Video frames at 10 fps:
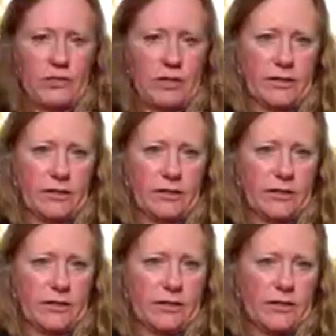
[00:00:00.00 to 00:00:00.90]
here.
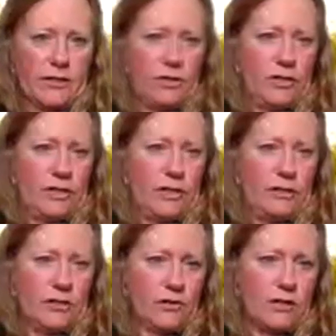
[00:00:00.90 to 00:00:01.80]
If you look in here,
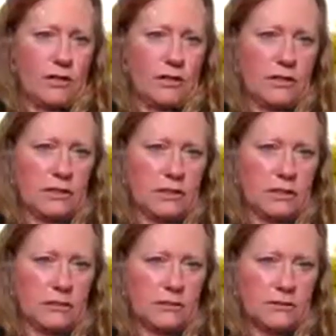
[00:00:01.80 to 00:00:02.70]
these are all the
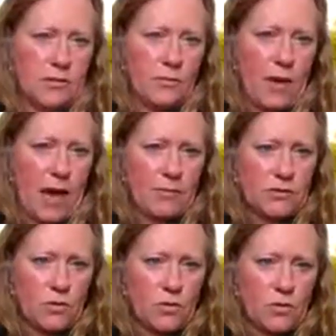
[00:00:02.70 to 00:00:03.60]
little map
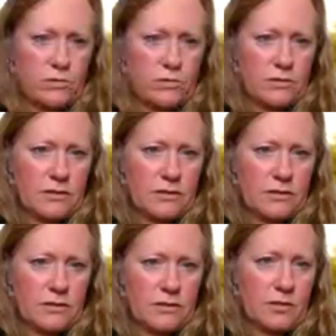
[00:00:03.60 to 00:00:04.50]
zones. So we
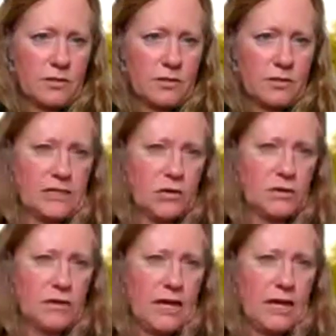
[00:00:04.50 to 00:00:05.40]
look in each of these zones.
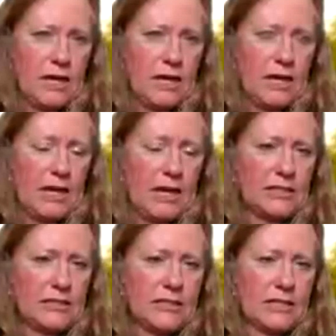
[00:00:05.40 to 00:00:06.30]
Anything
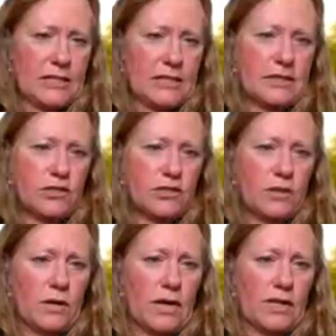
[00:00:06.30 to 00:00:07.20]
that's tested into one of
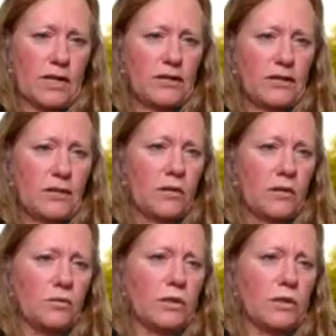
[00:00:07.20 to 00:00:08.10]
these colors
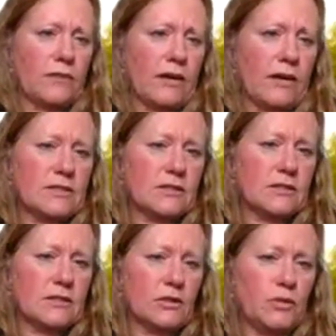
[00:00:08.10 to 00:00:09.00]
will work for every single
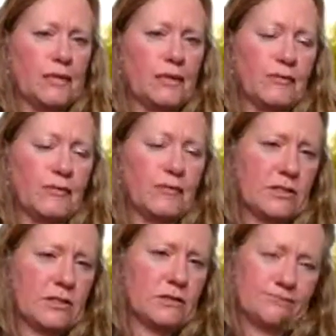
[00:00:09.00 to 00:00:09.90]
grouping, every single